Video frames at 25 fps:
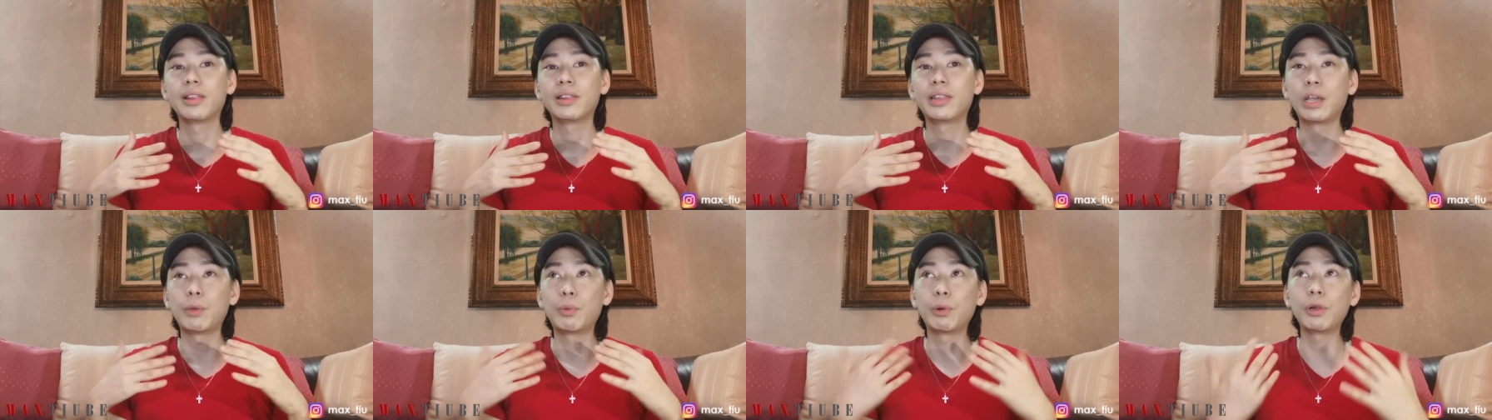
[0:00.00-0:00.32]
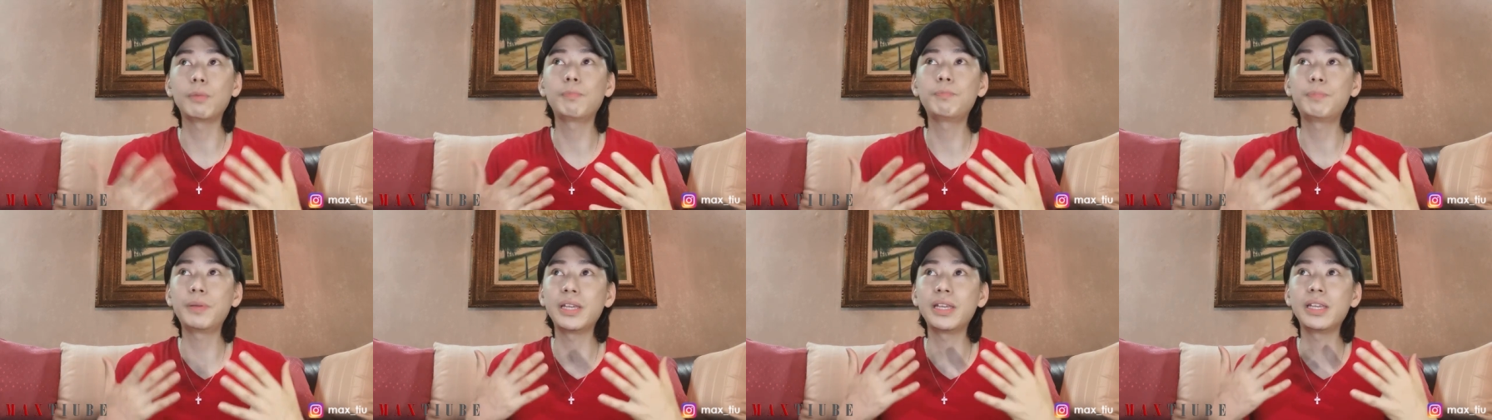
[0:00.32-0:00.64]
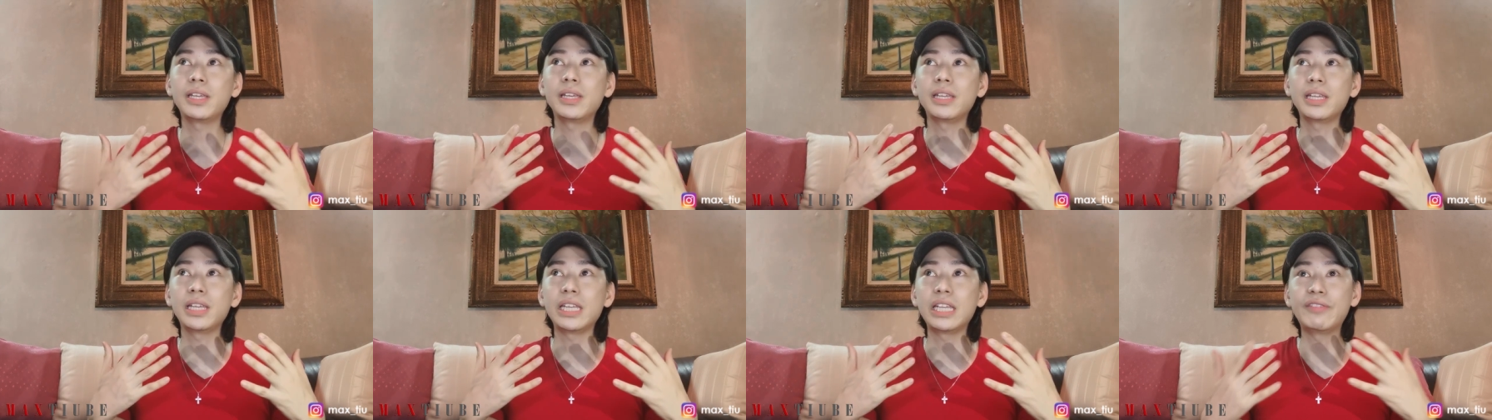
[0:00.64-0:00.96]
they will
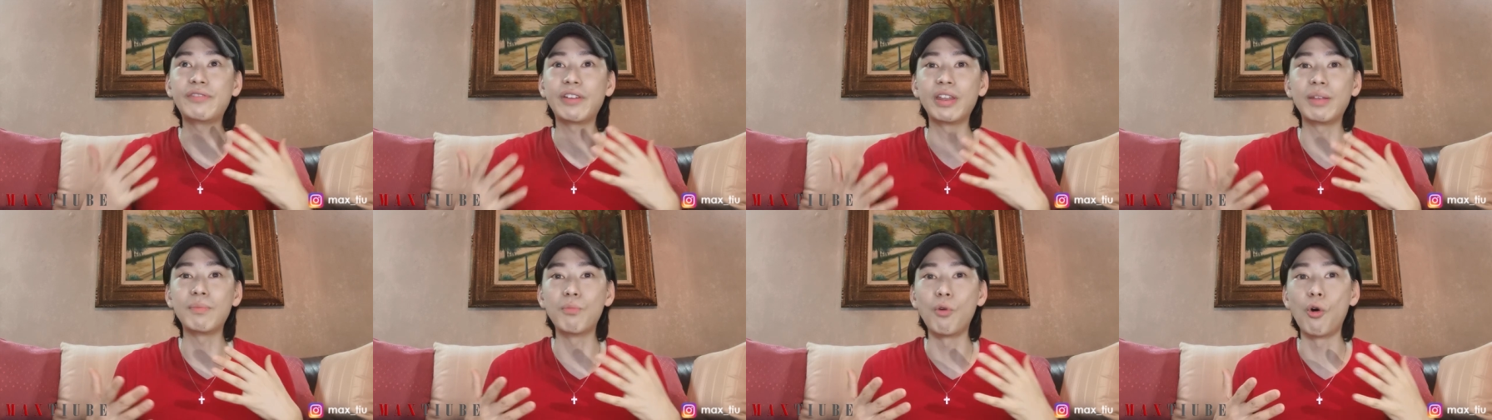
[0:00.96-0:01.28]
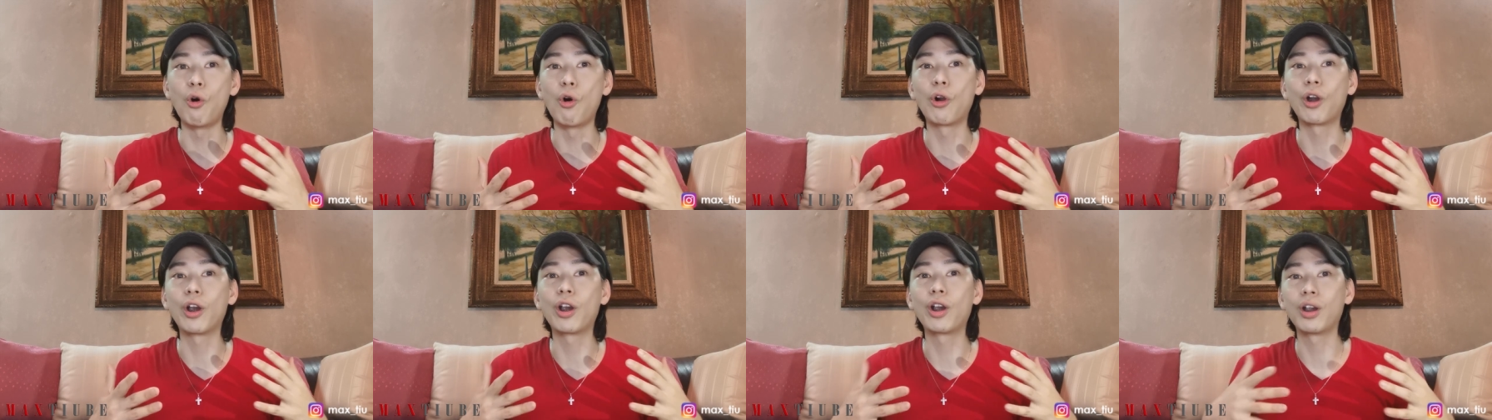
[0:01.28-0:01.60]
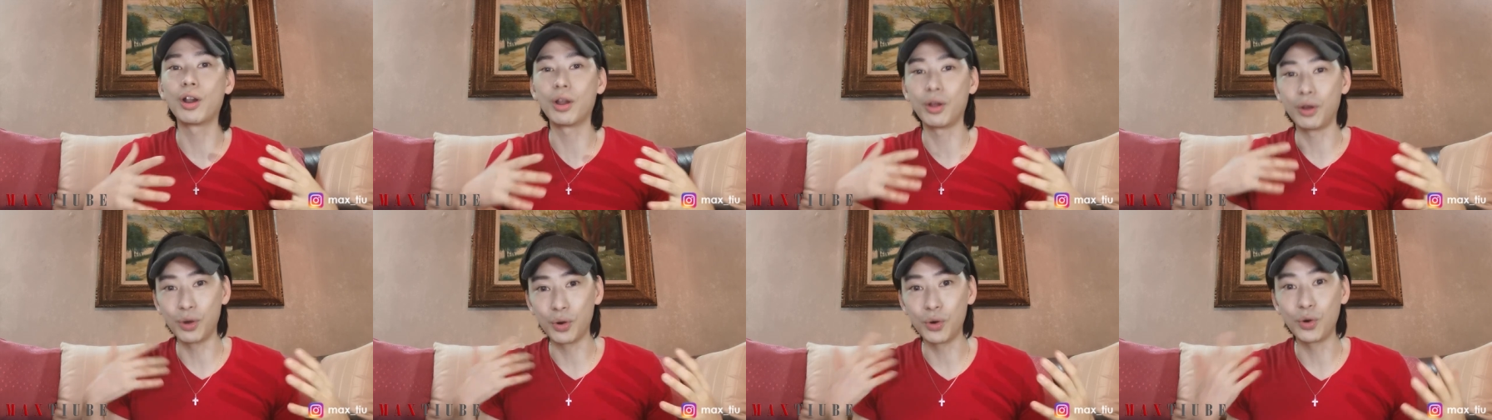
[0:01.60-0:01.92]
be even
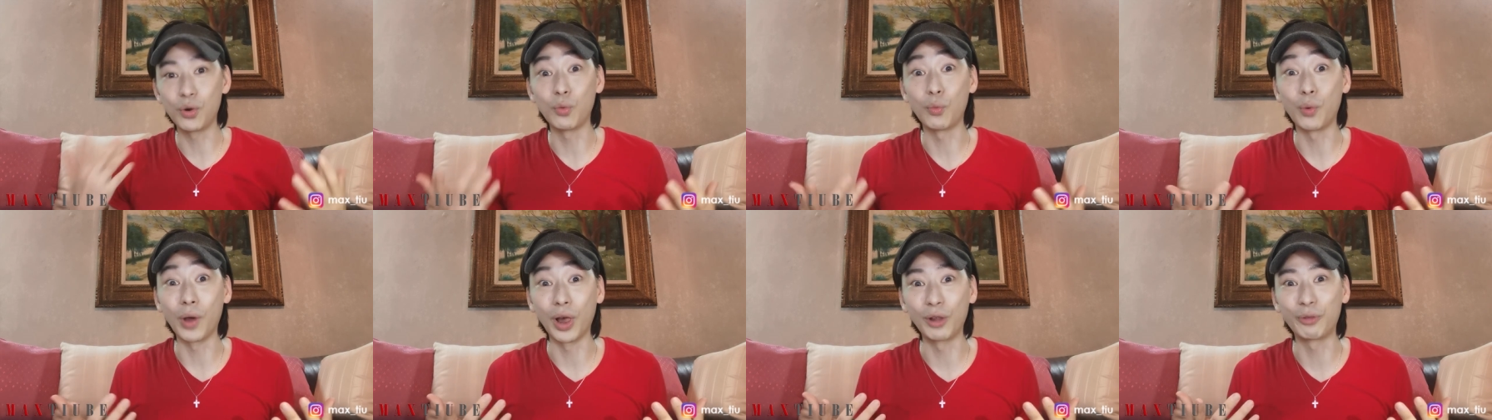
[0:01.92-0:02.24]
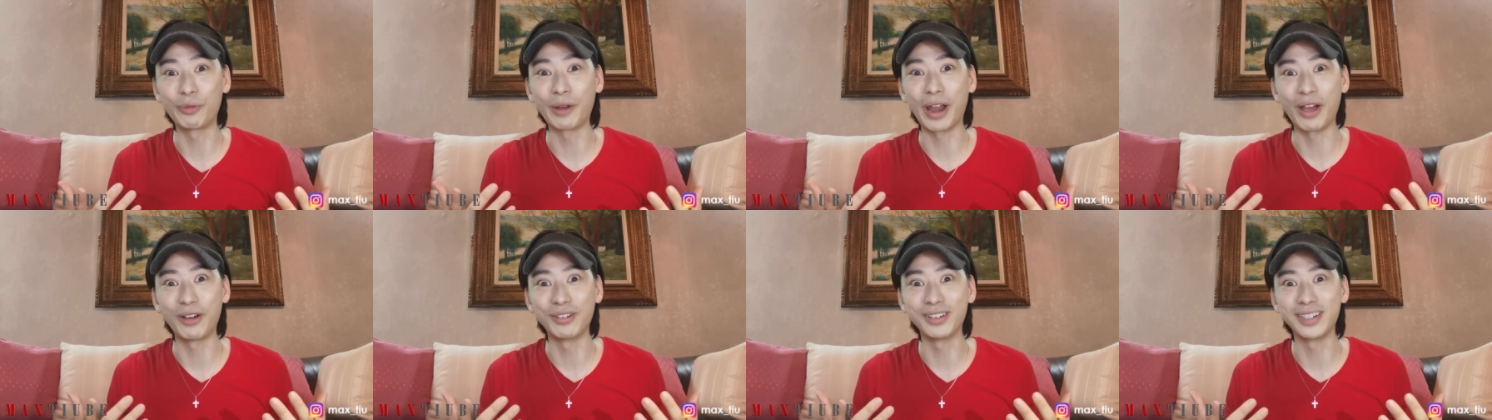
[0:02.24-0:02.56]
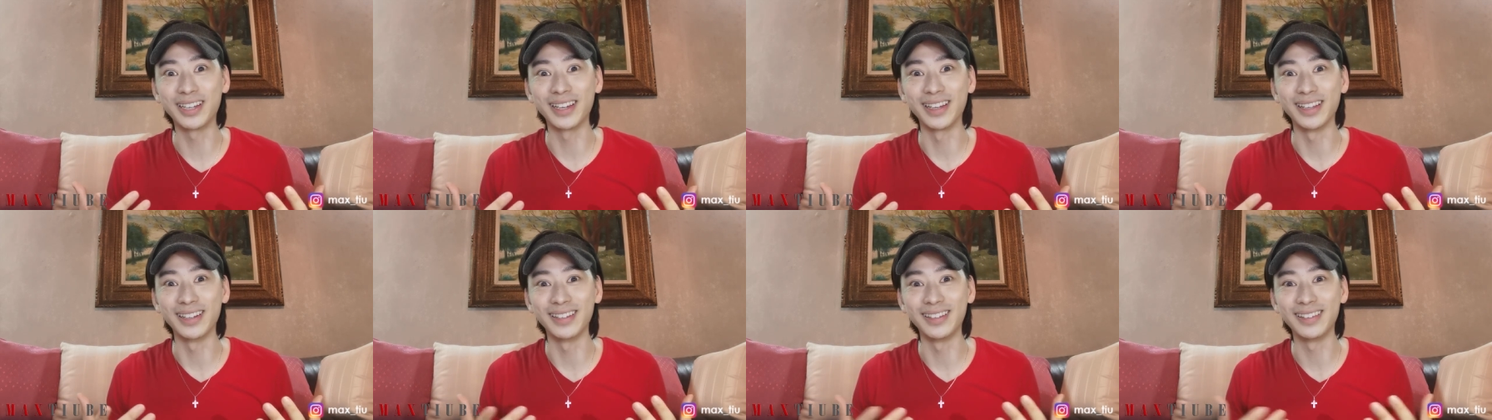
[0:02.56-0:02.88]
more well
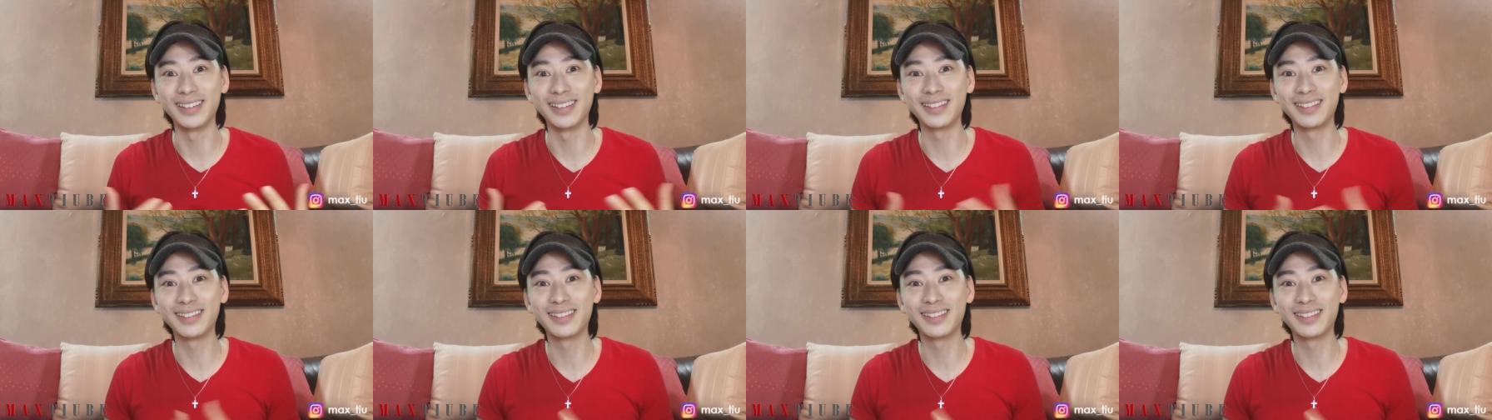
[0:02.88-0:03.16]
rounded.